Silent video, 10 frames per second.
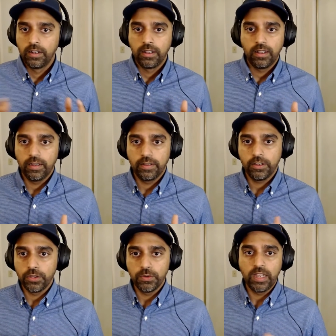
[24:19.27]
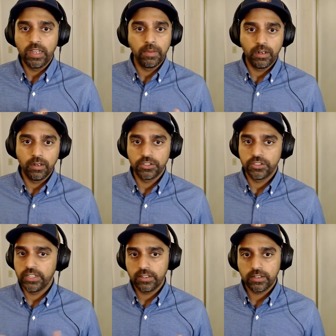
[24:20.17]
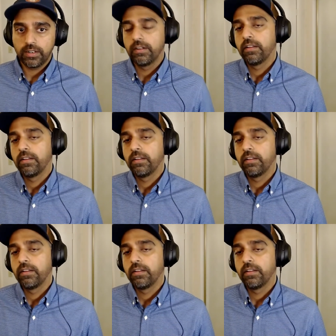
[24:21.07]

uh, you know, you name it, their gender.